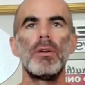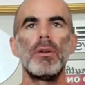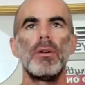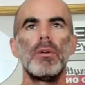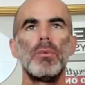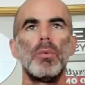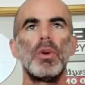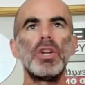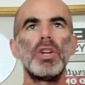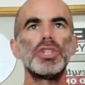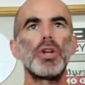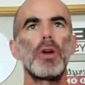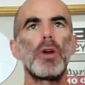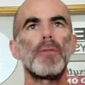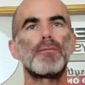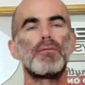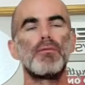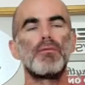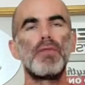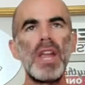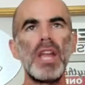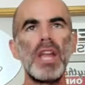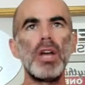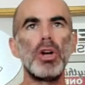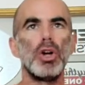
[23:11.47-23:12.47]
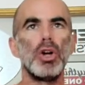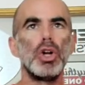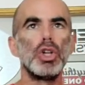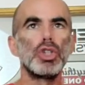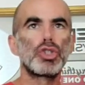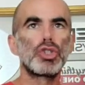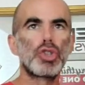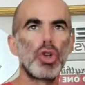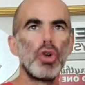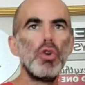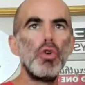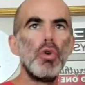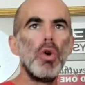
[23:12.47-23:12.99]
What is your real,
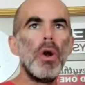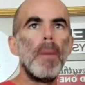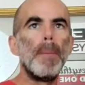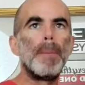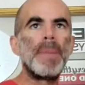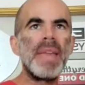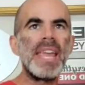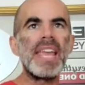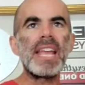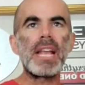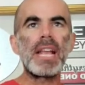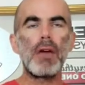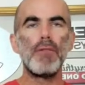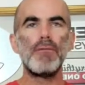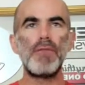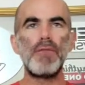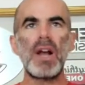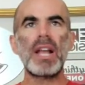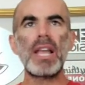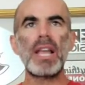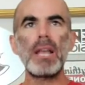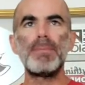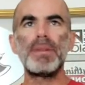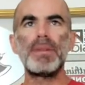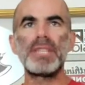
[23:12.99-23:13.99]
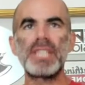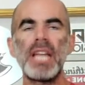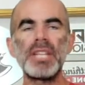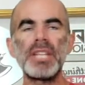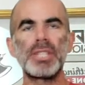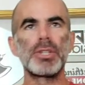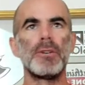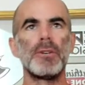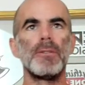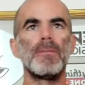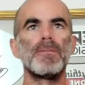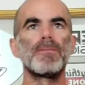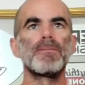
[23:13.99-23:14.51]
true, peak fucking
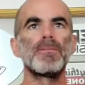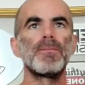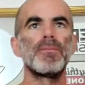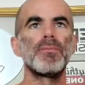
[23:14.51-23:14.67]
potential?